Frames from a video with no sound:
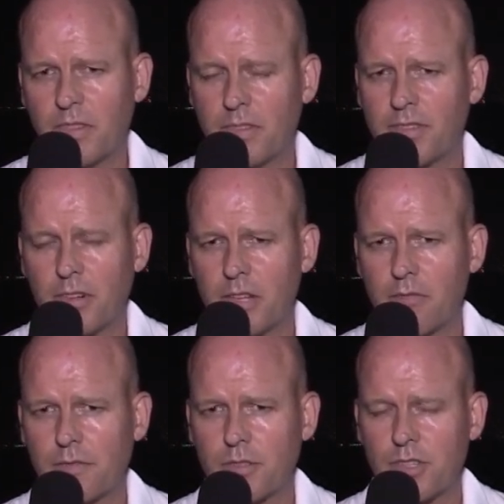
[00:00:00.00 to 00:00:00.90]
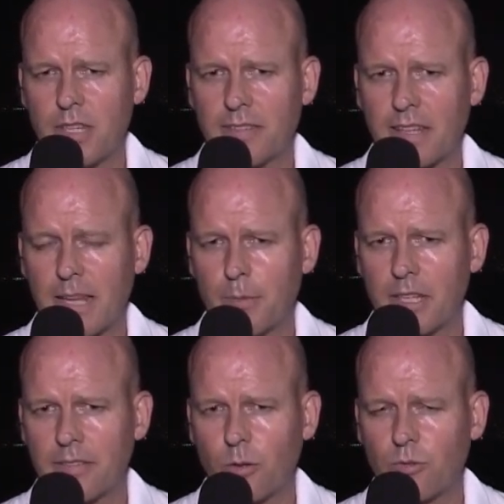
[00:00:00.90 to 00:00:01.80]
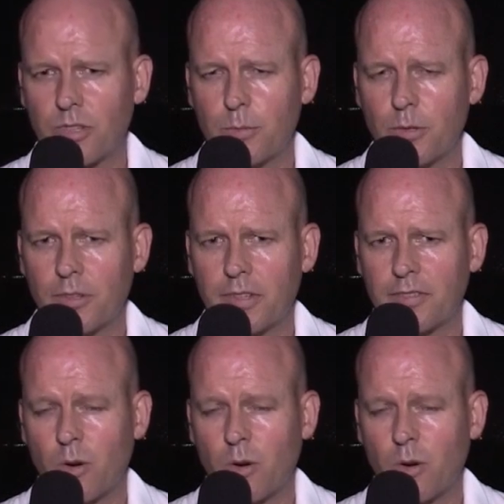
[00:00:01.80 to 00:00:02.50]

Syrian refugees and Lebanese host communities.